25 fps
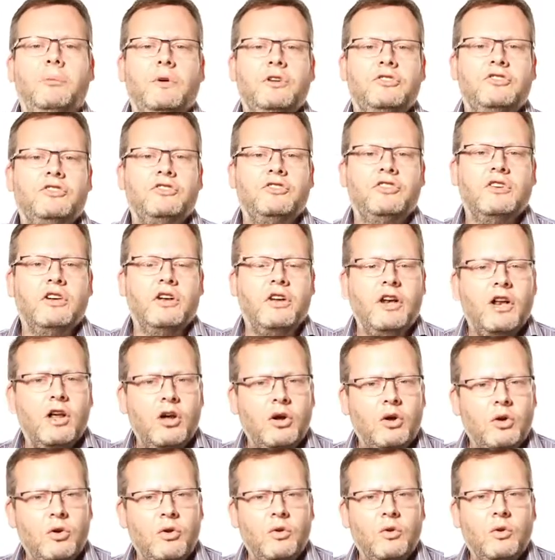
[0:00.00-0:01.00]

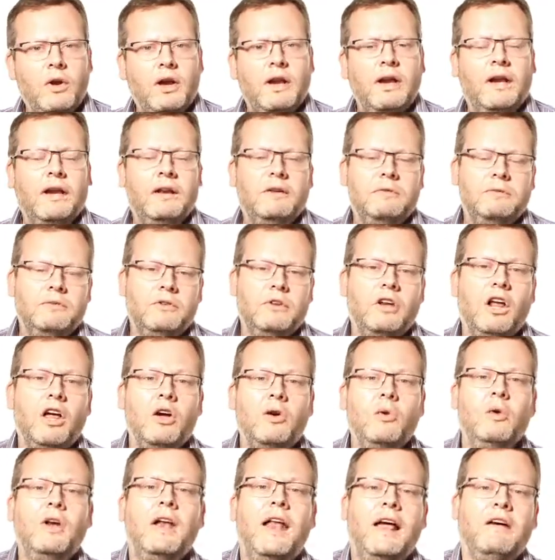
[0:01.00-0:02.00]
slow,
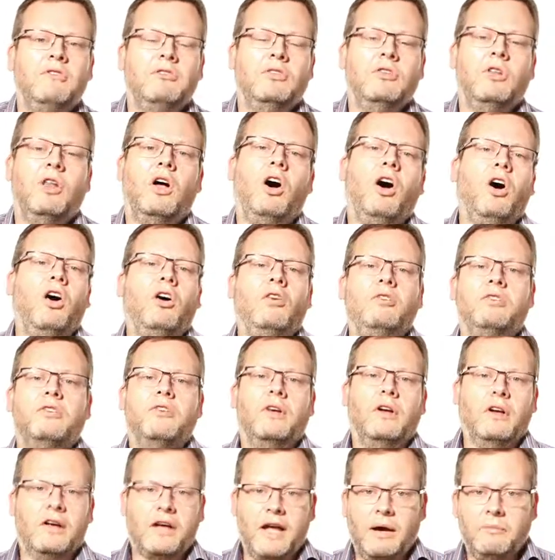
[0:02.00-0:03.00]
low level
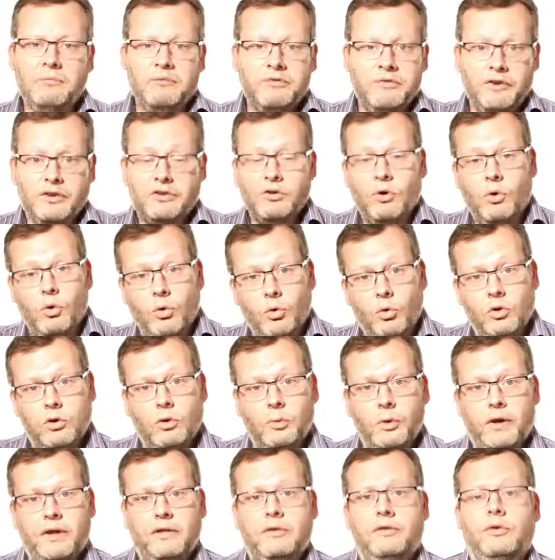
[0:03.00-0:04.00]
of comfort all
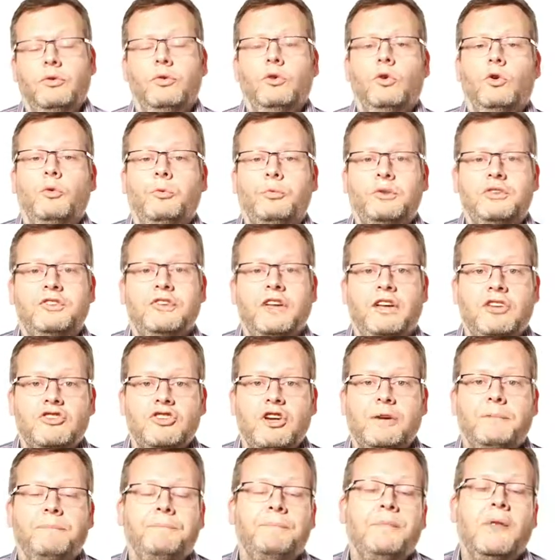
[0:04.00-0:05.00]
the way through your
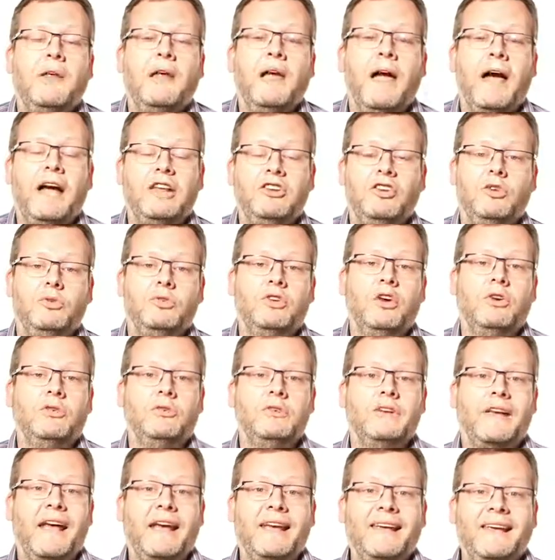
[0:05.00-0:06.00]
procedure, and you
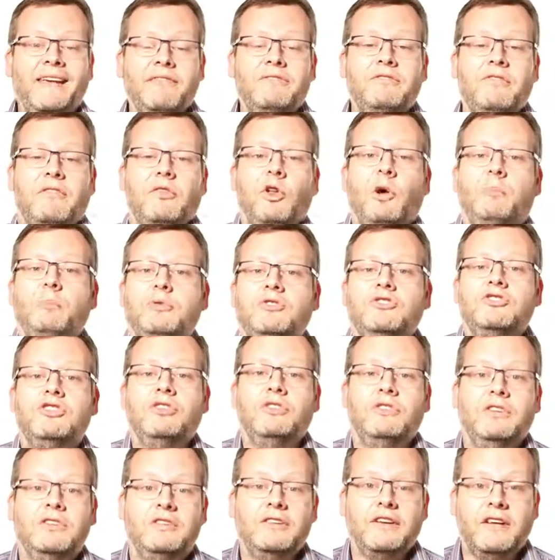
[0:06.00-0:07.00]
don't get given the
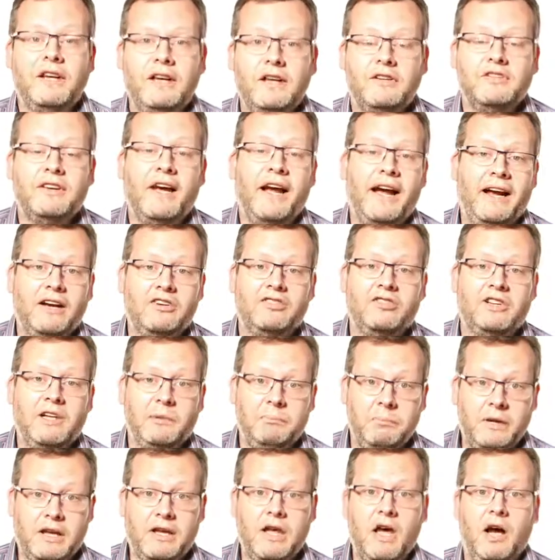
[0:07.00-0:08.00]
opportunity to
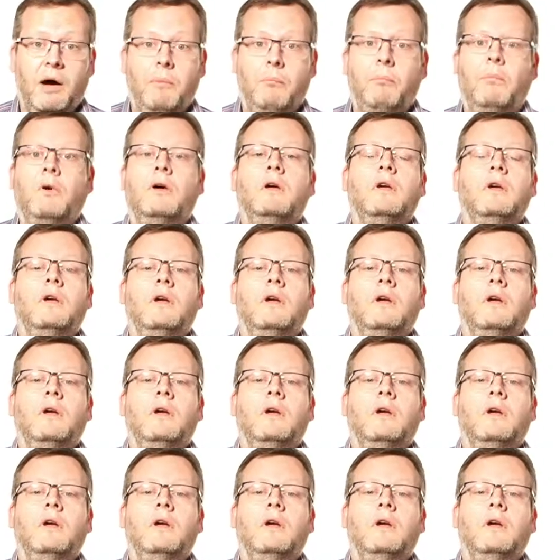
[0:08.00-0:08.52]
actually become